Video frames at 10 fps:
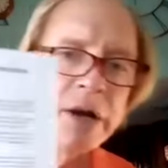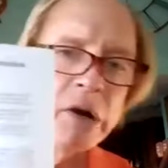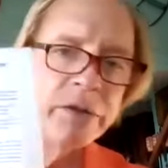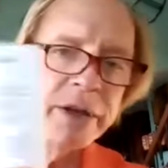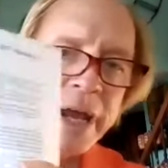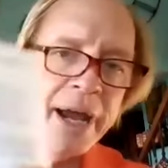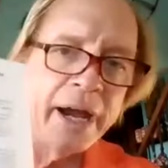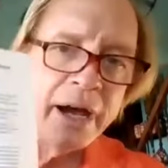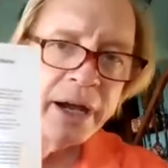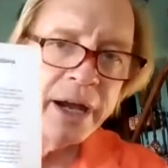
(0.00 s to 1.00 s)
They are the
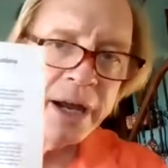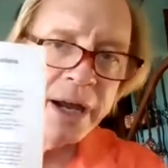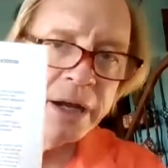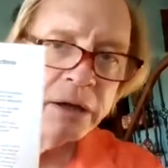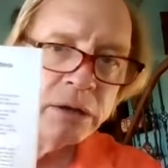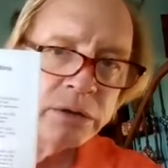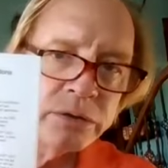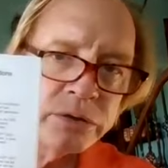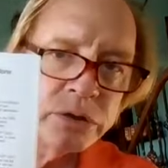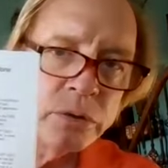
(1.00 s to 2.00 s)
AIA
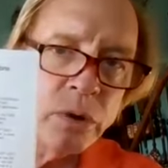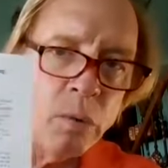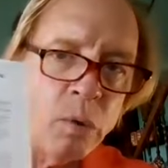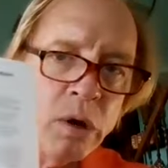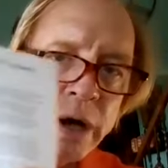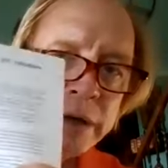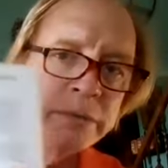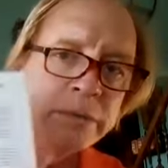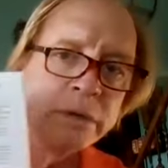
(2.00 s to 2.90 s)
201